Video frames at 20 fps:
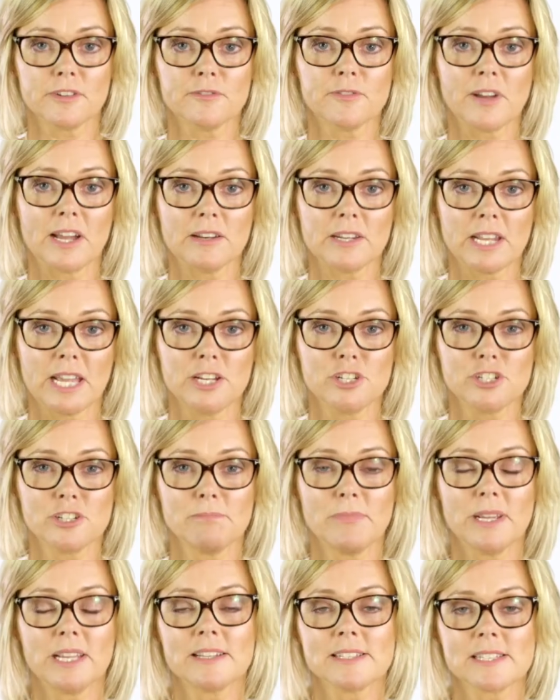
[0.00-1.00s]

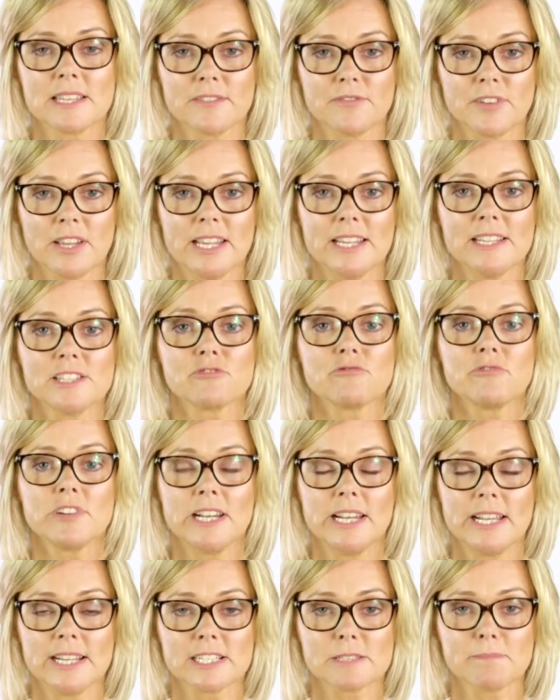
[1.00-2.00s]
foundation, because if it is
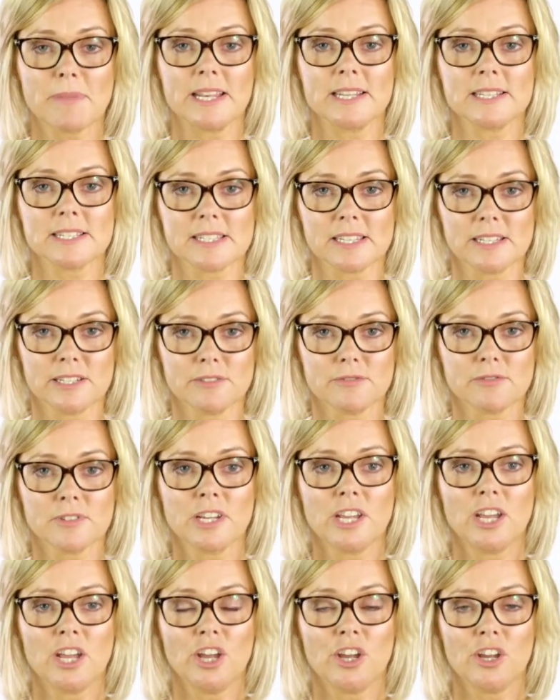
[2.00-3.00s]
really expensive,
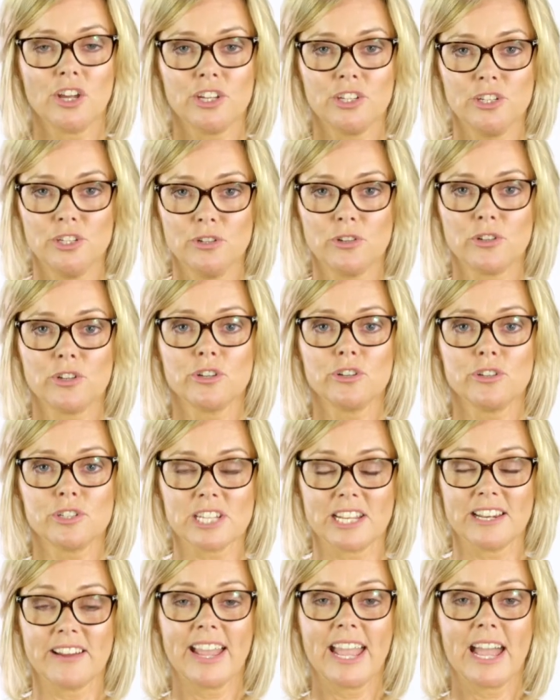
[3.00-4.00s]
you
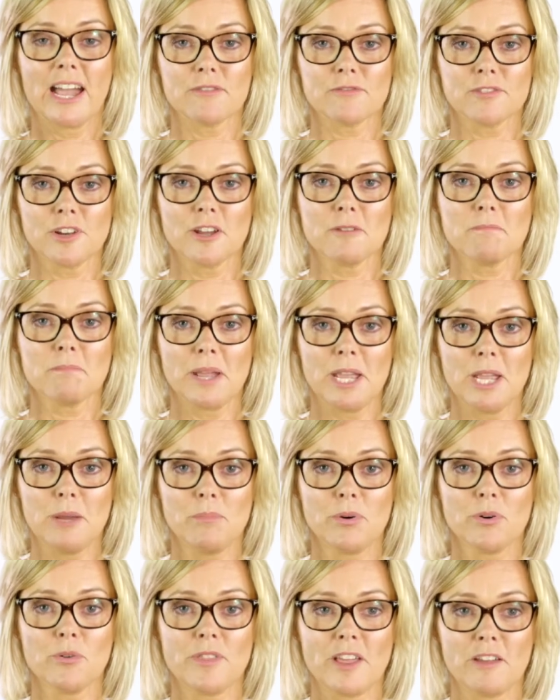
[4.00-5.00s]
could, and I have known
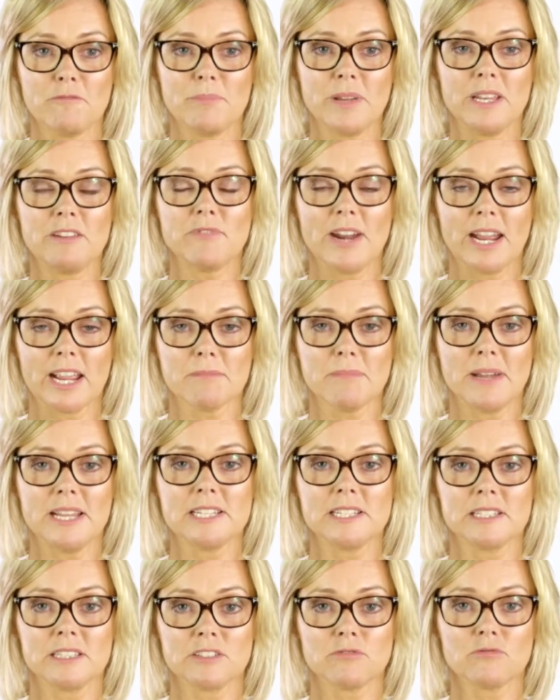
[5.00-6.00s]
people, they've been
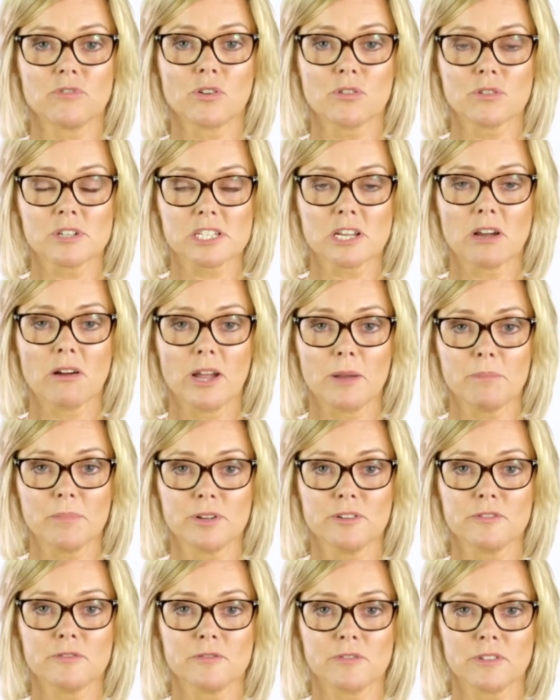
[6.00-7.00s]
recommended the wrong type
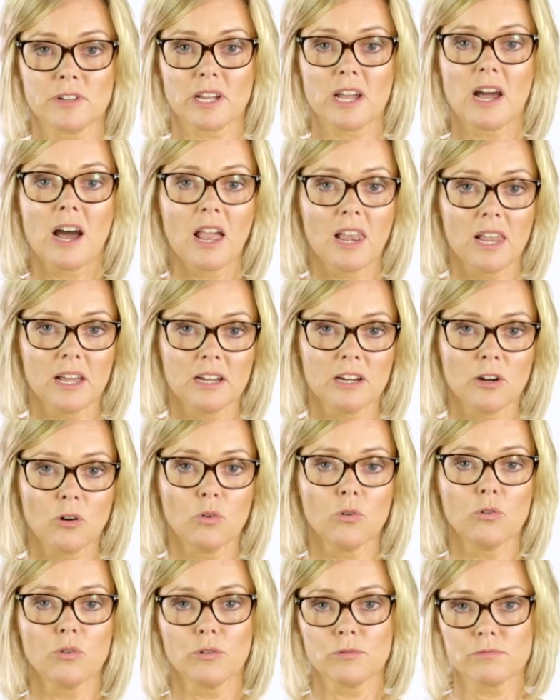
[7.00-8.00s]
of colour
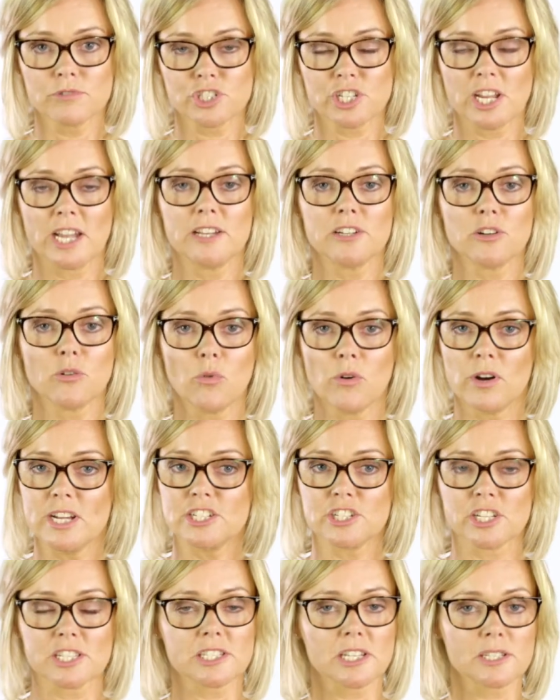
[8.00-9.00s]
or shade, or
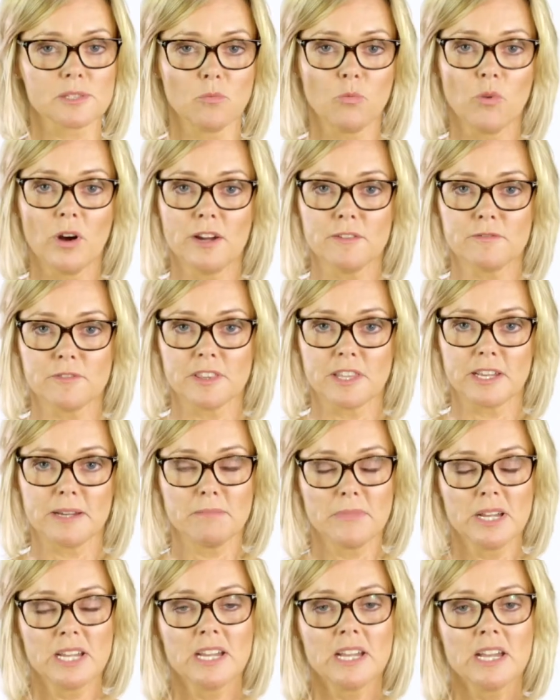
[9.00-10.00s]
it just doesn't work for
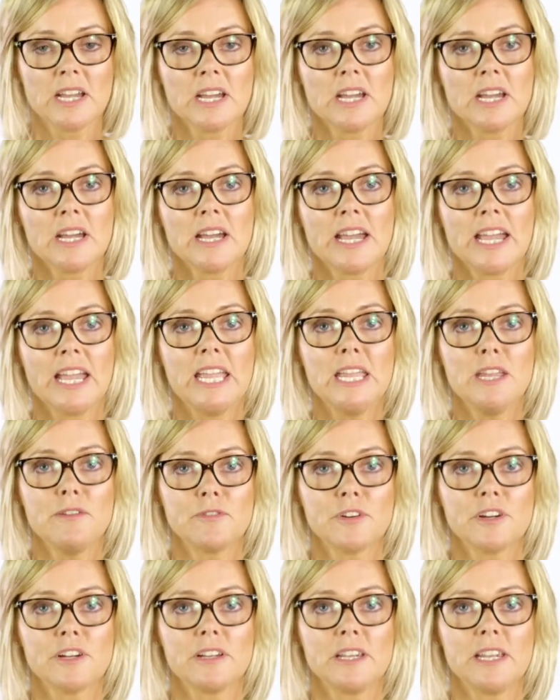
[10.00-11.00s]
them.
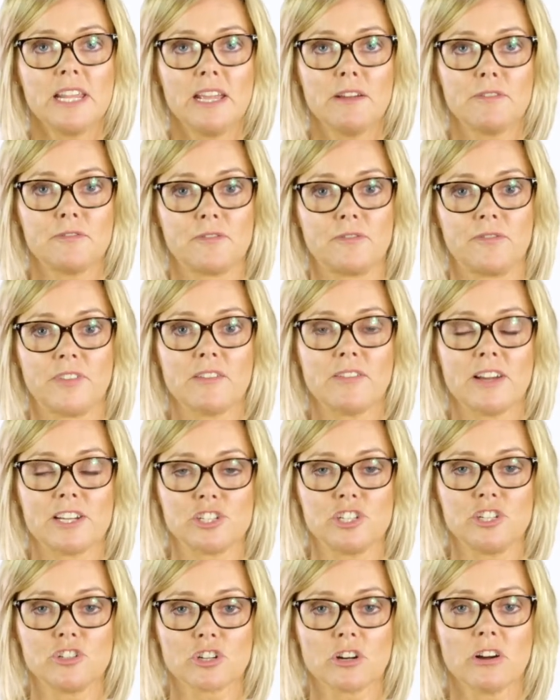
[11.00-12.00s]
Even if they've
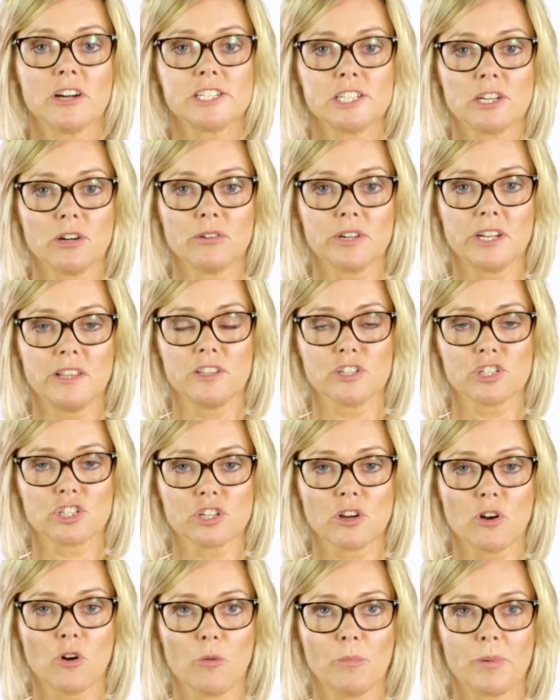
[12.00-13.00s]
actually tried it on in the
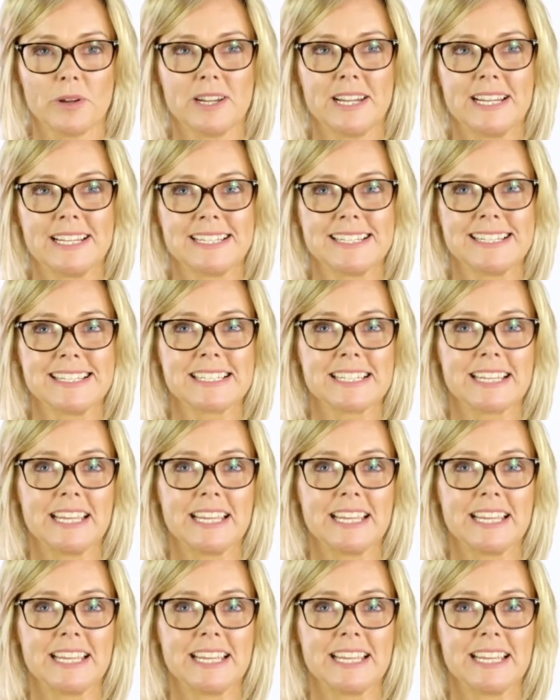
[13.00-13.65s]
shop, and